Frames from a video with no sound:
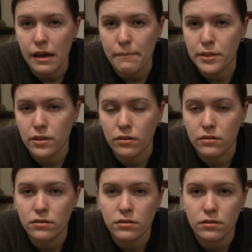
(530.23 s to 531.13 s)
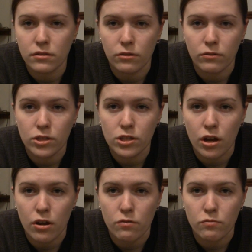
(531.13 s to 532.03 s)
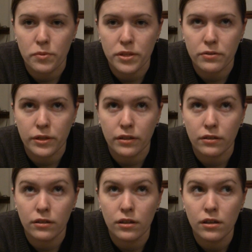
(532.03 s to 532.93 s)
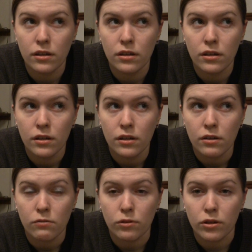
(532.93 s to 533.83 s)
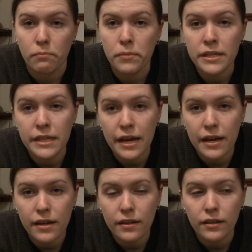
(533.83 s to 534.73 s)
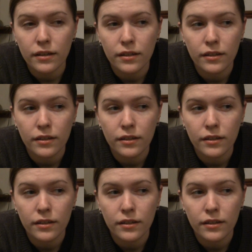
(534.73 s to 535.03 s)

episodes of the show will be doing one on Monday,